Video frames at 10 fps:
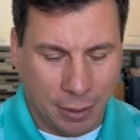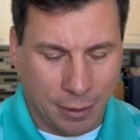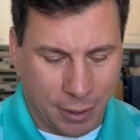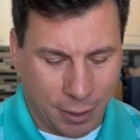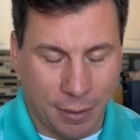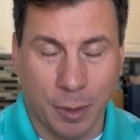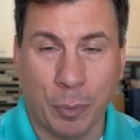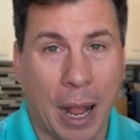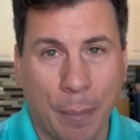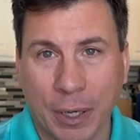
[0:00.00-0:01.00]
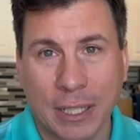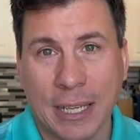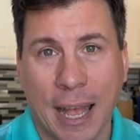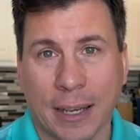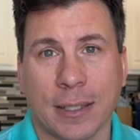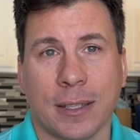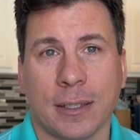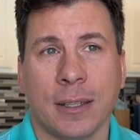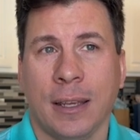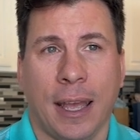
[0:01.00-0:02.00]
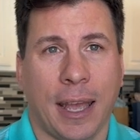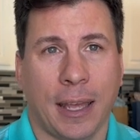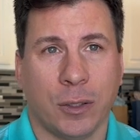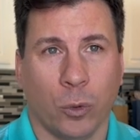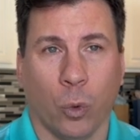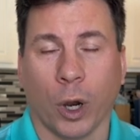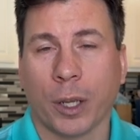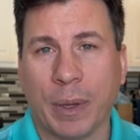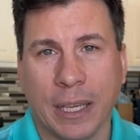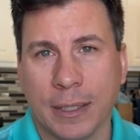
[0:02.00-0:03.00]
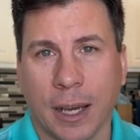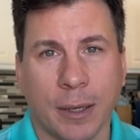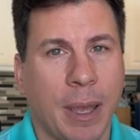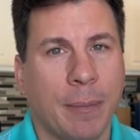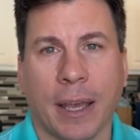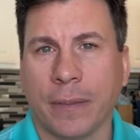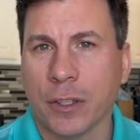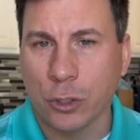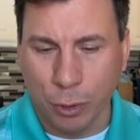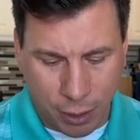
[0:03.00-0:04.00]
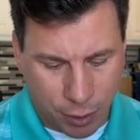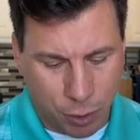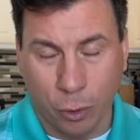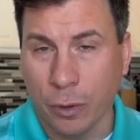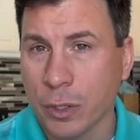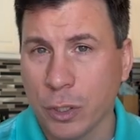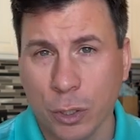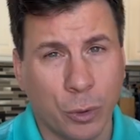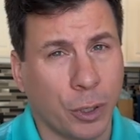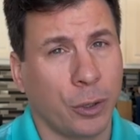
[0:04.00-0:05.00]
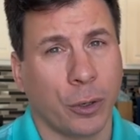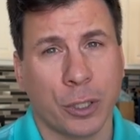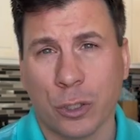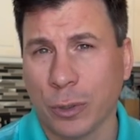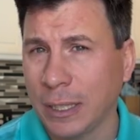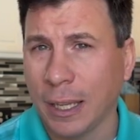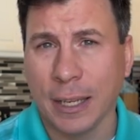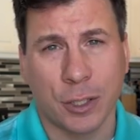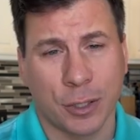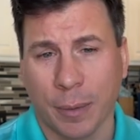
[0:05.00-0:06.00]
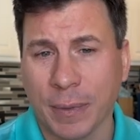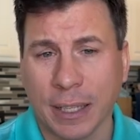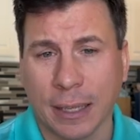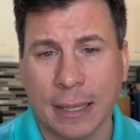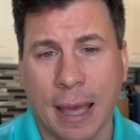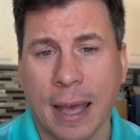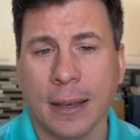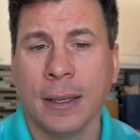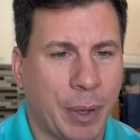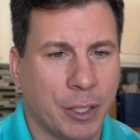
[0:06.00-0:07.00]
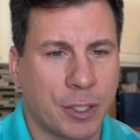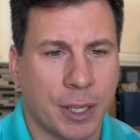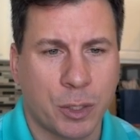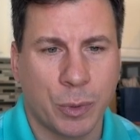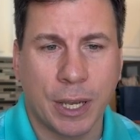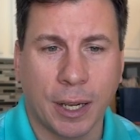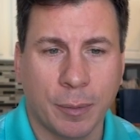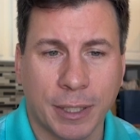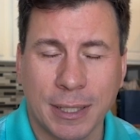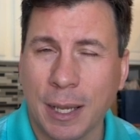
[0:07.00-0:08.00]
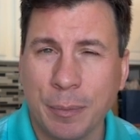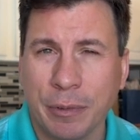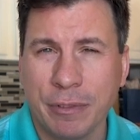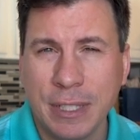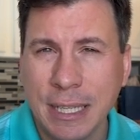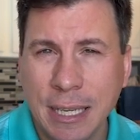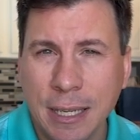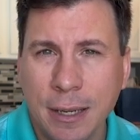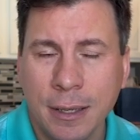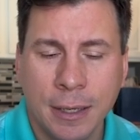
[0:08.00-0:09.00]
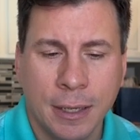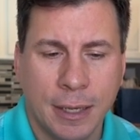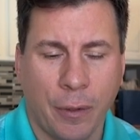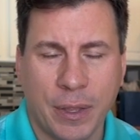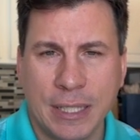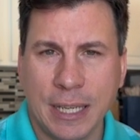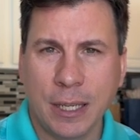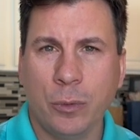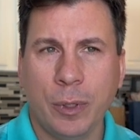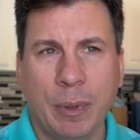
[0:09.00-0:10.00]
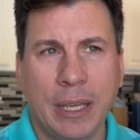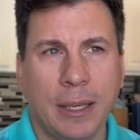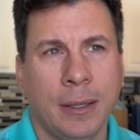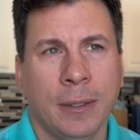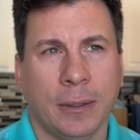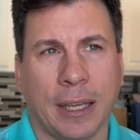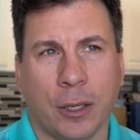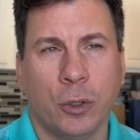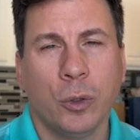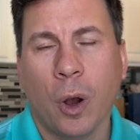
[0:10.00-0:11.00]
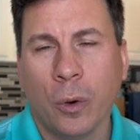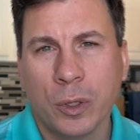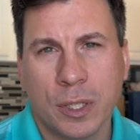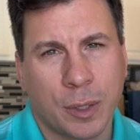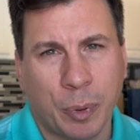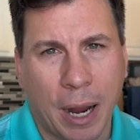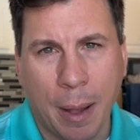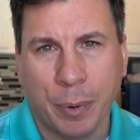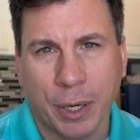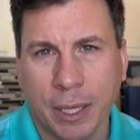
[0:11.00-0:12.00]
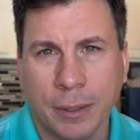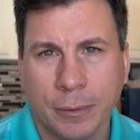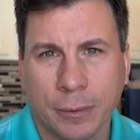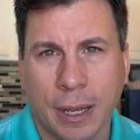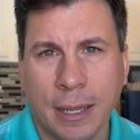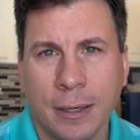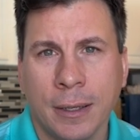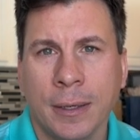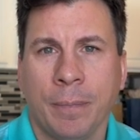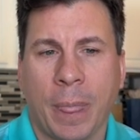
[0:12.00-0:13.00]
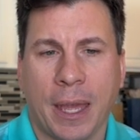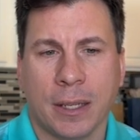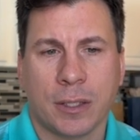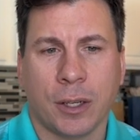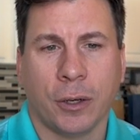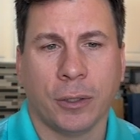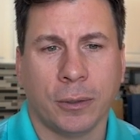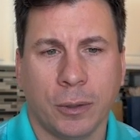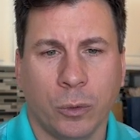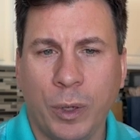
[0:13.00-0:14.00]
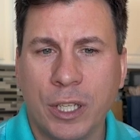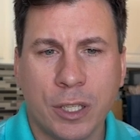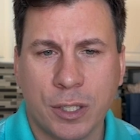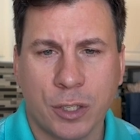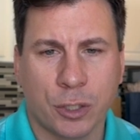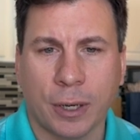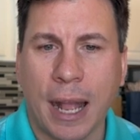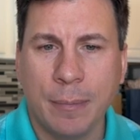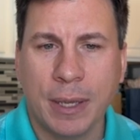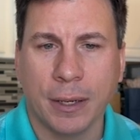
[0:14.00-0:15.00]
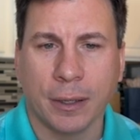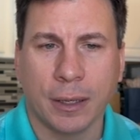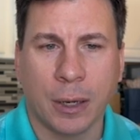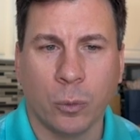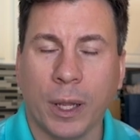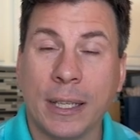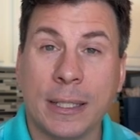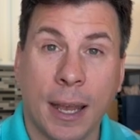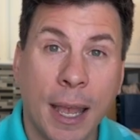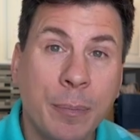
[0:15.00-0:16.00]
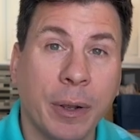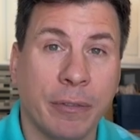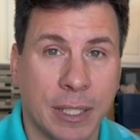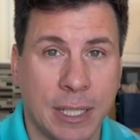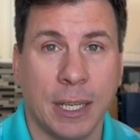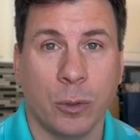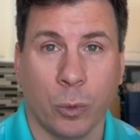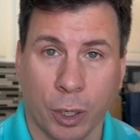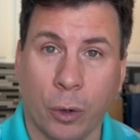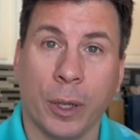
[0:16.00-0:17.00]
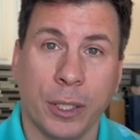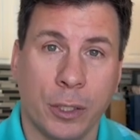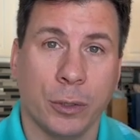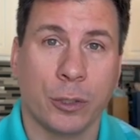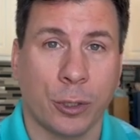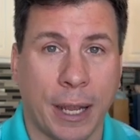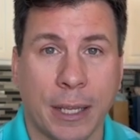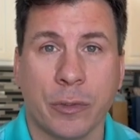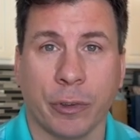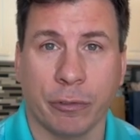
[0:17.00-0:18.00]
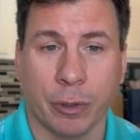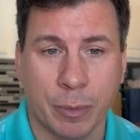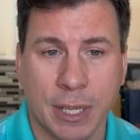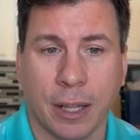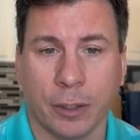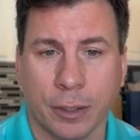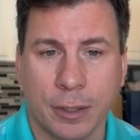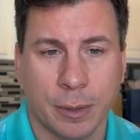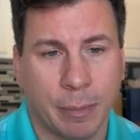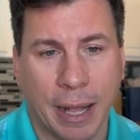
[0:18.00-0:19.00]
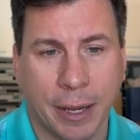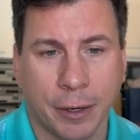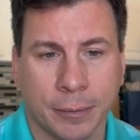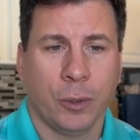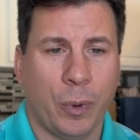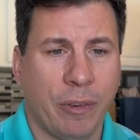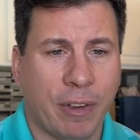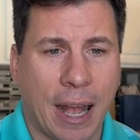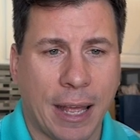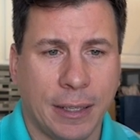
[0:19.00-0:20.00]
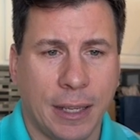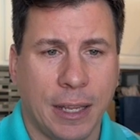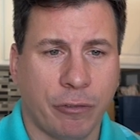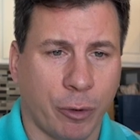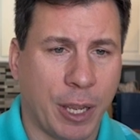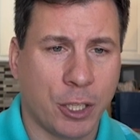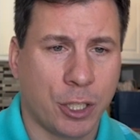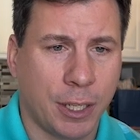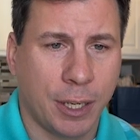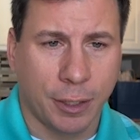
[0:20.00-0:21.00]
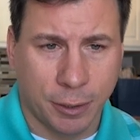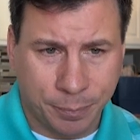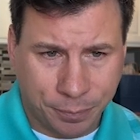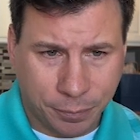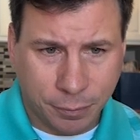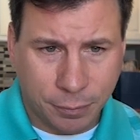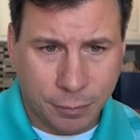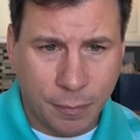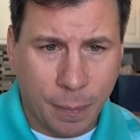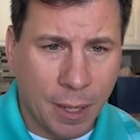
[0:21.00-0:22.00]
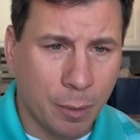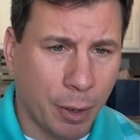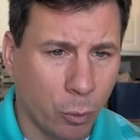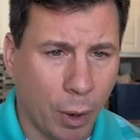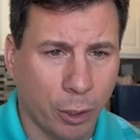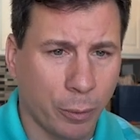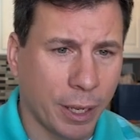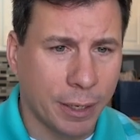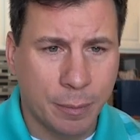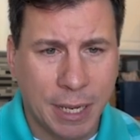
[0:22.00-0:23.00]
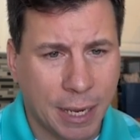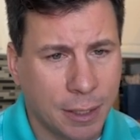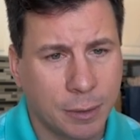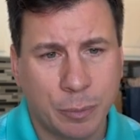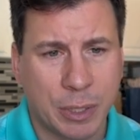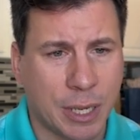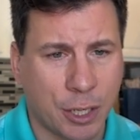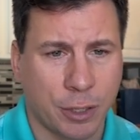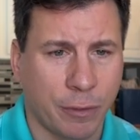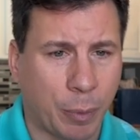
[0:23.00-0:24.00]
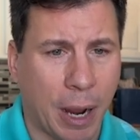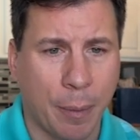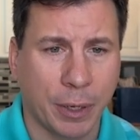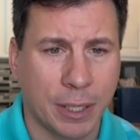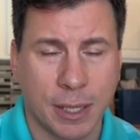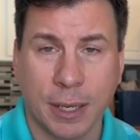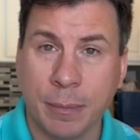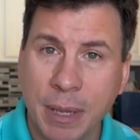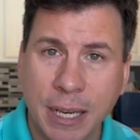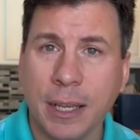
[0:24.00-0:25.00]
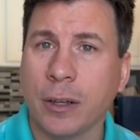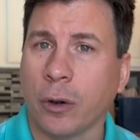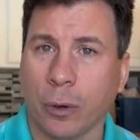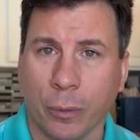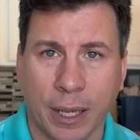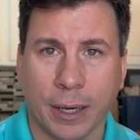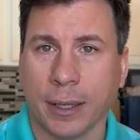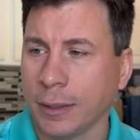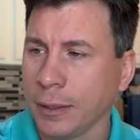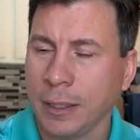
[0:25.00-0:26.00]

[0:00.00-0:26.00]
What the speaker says: the property taxes and work being done maybe on the streets or the sewer or street lights or something like that. Page 6, we talk about the type of deed. Now, the deed would be like who owns the property, right? And so we just describe here on what type of a deed we're going to transfer from seller to buyer. We've got information here about when are we going to obtain possession of the property. Is it immediate, or are we going to,